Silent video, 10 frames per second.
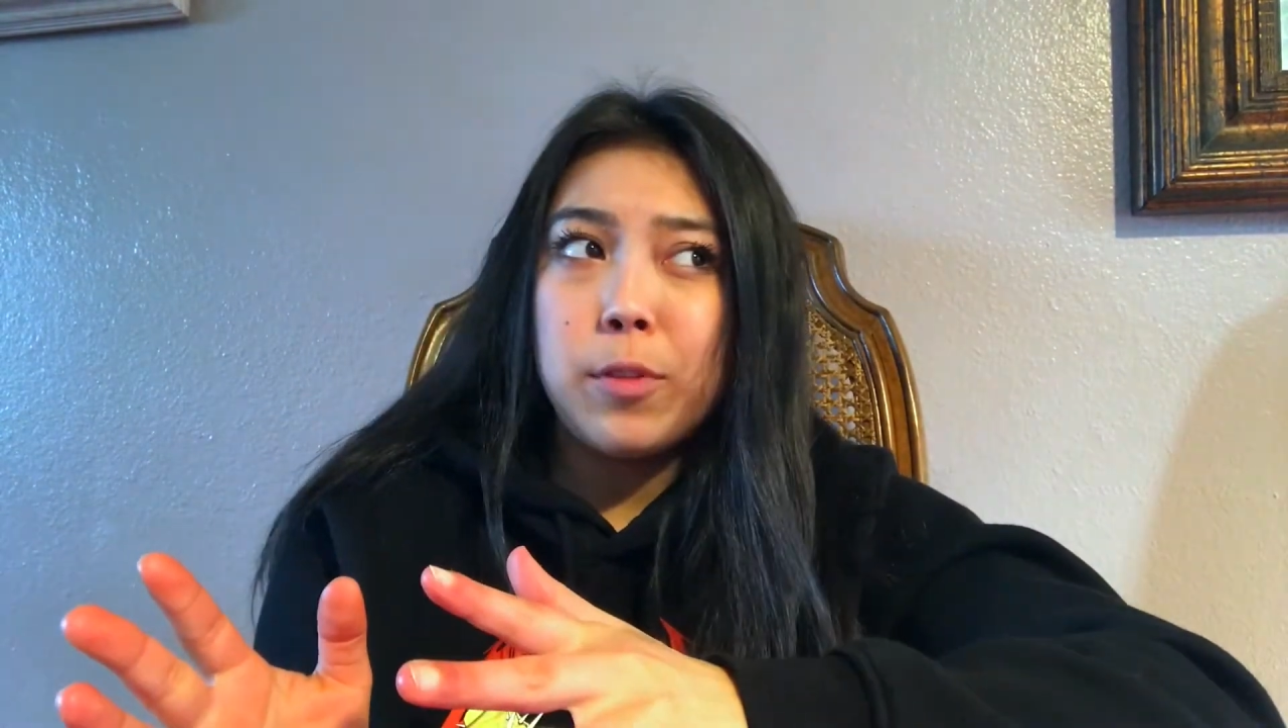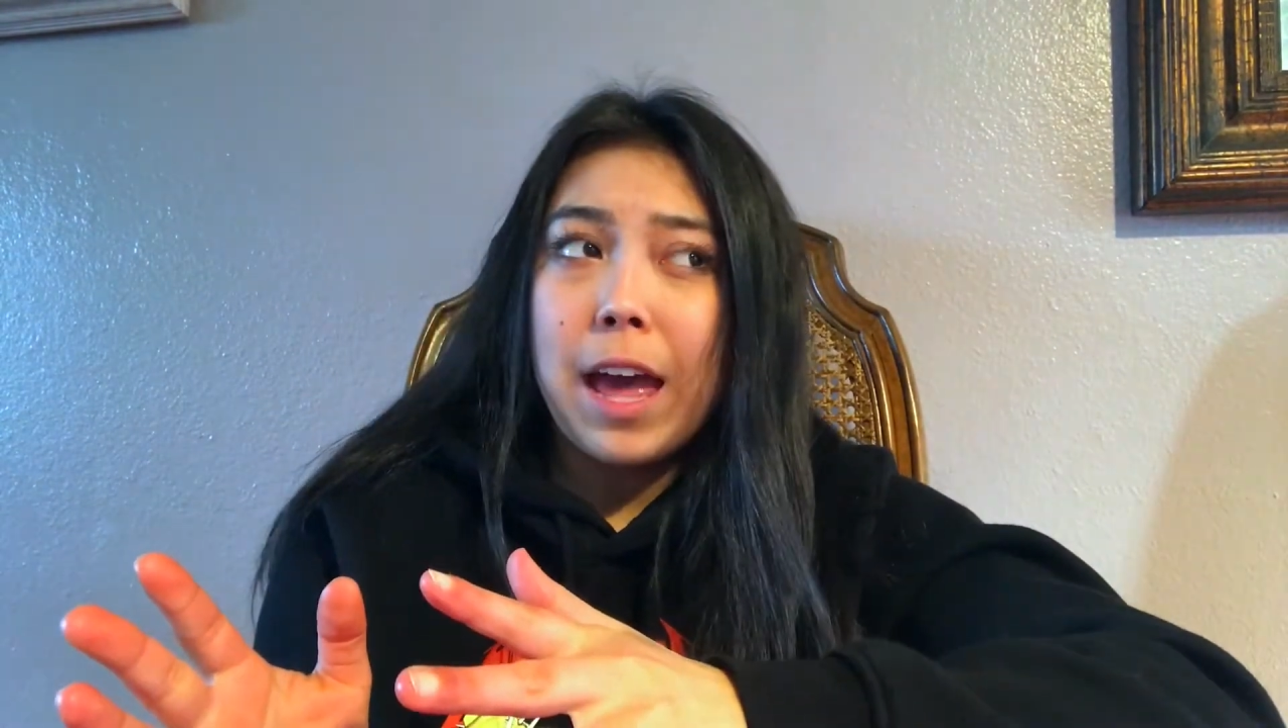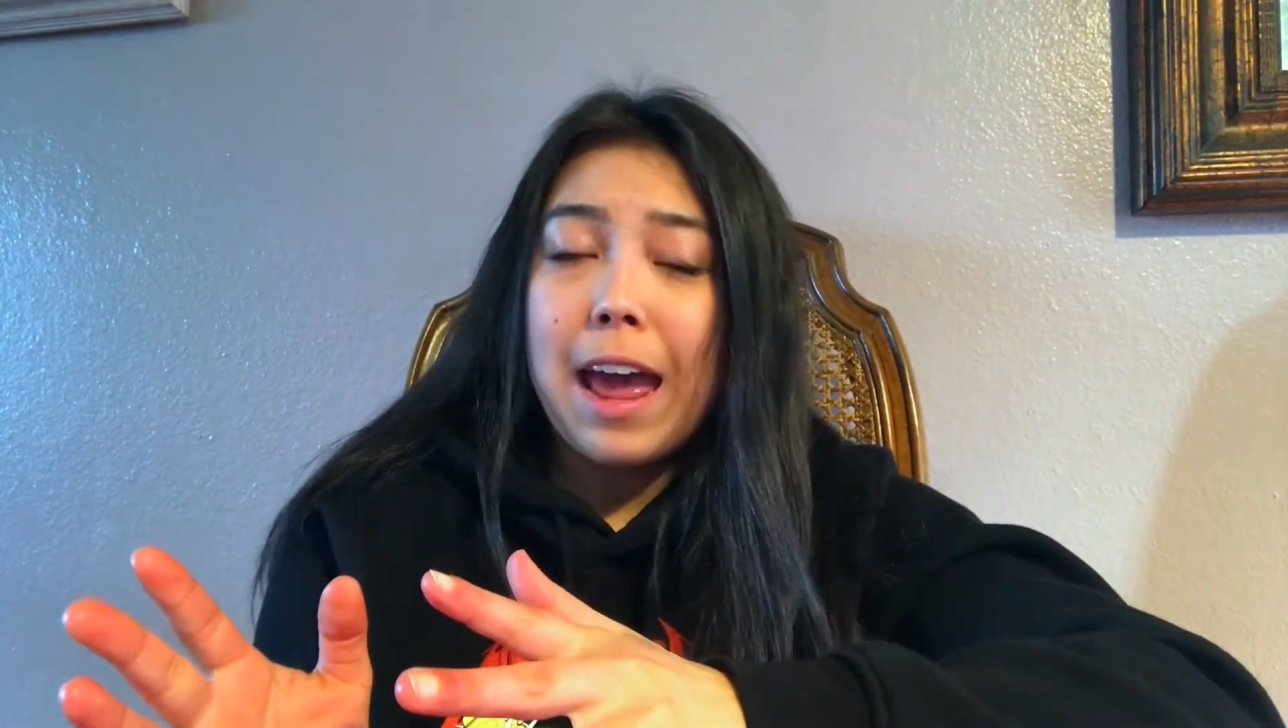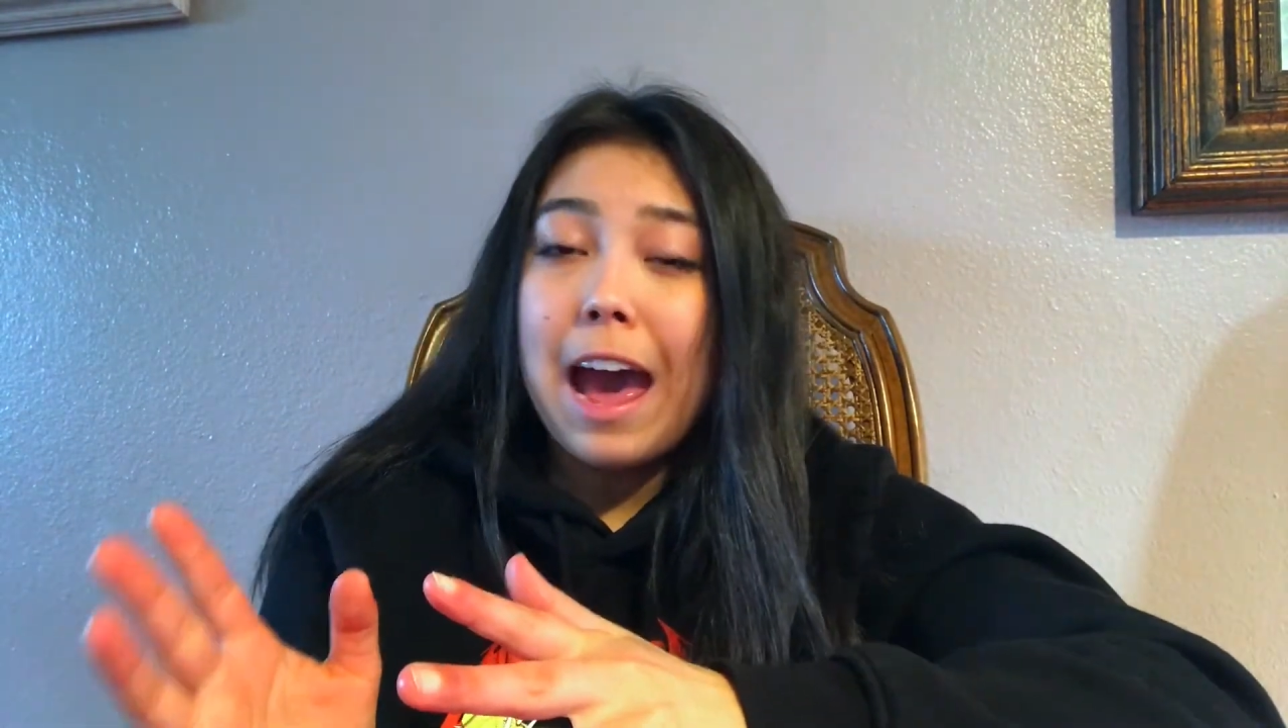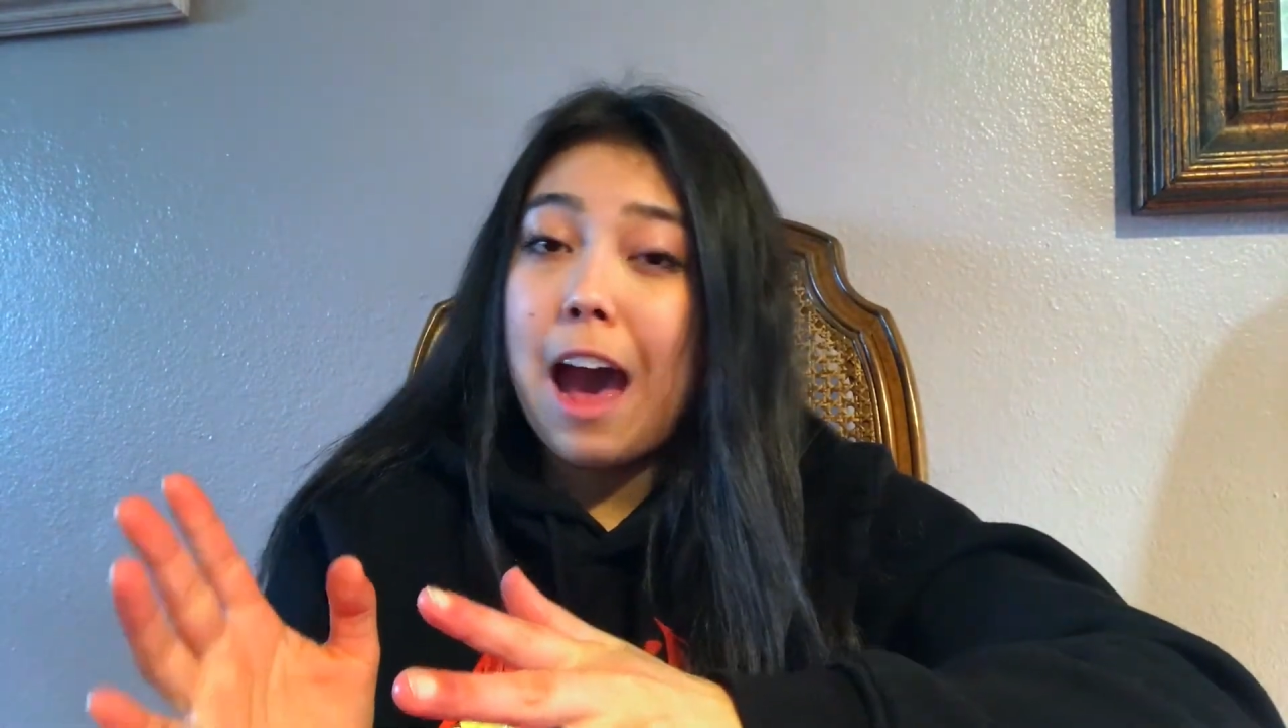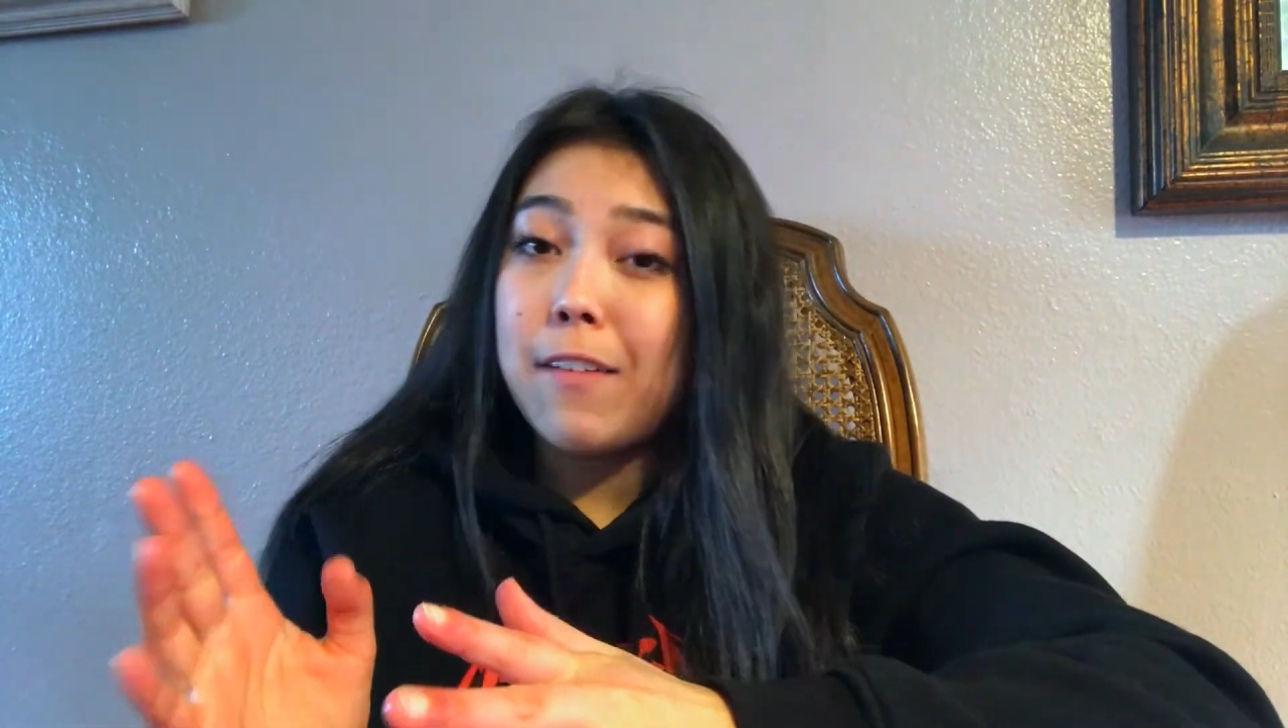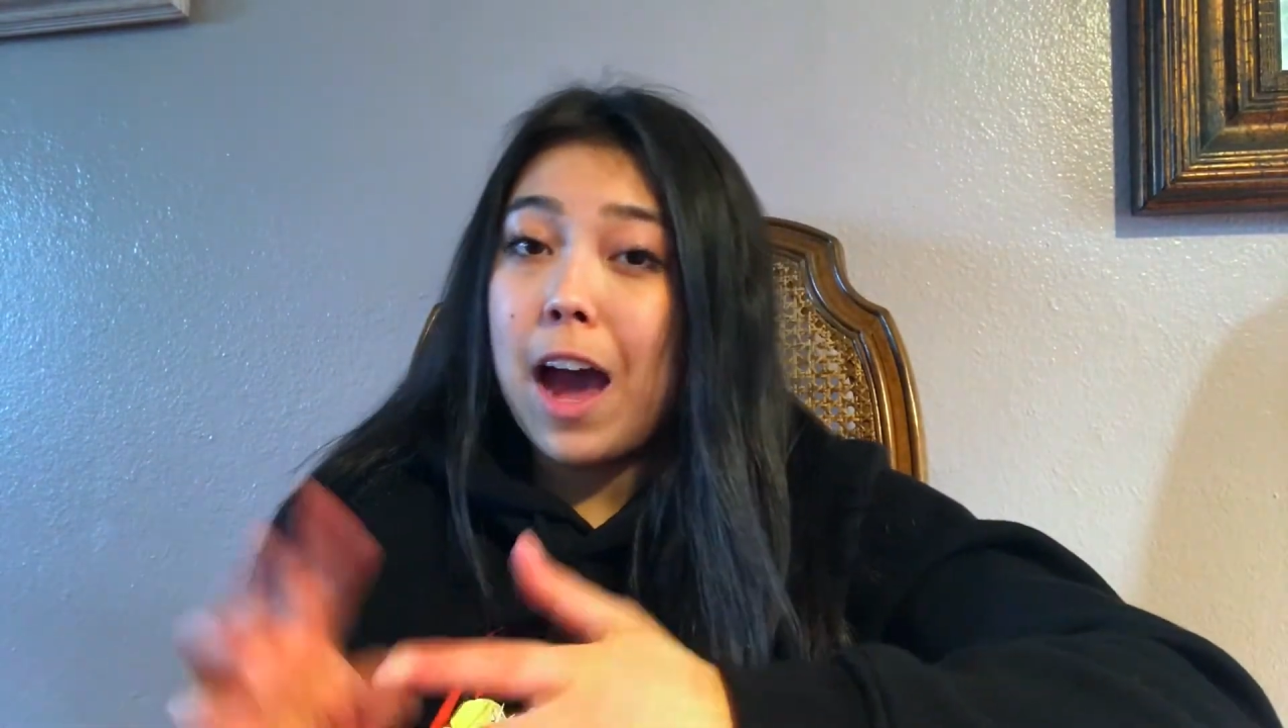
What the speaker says: that have